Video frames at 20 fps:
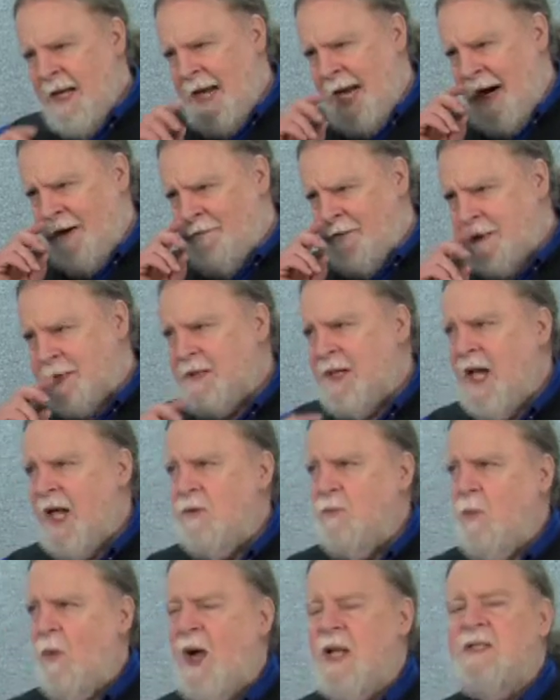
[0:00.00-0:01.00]
every
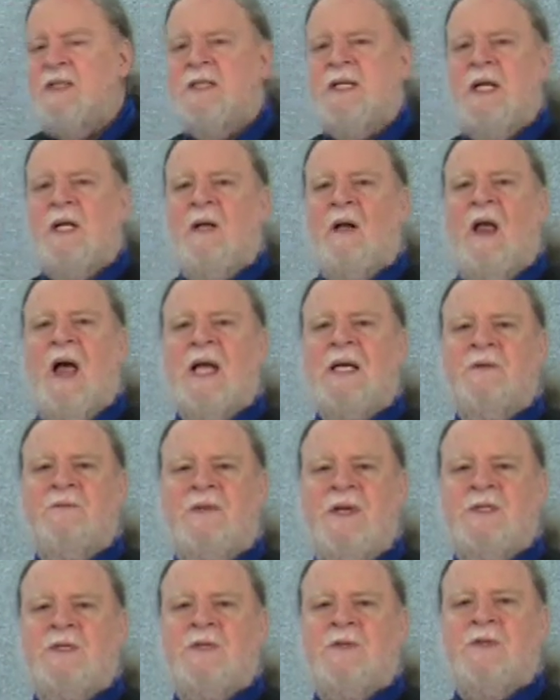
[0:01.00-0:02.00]
side wants the clock of
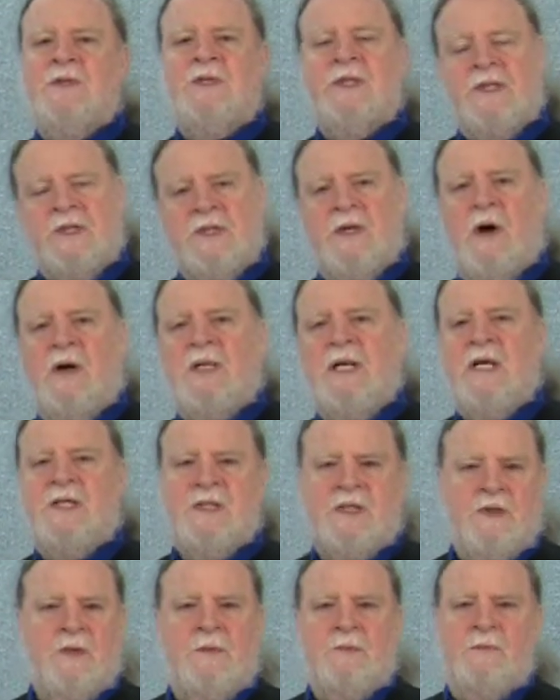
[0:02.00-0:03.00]
history to start at a
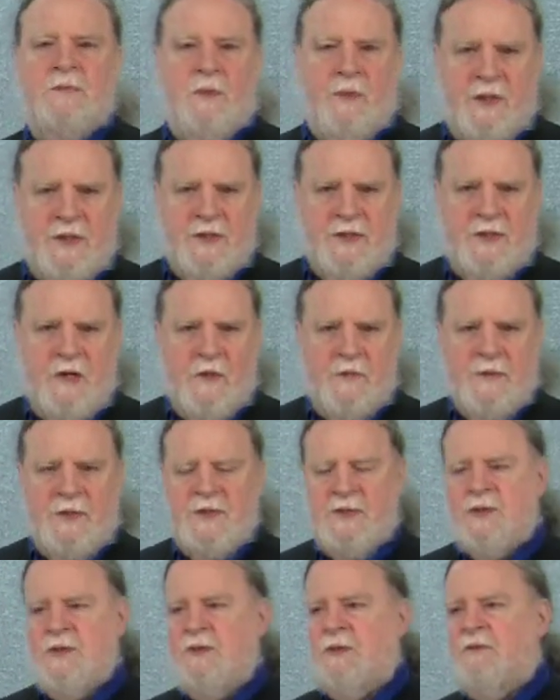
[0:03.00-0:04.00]
certain point, start with
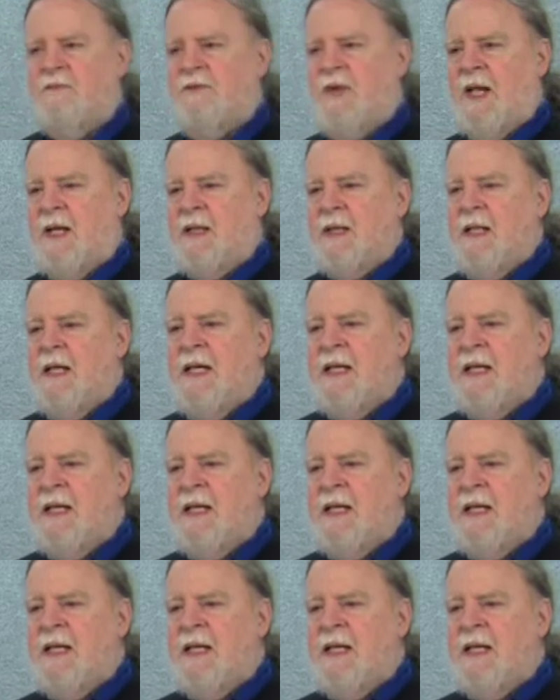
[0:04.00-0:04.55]
a certain event.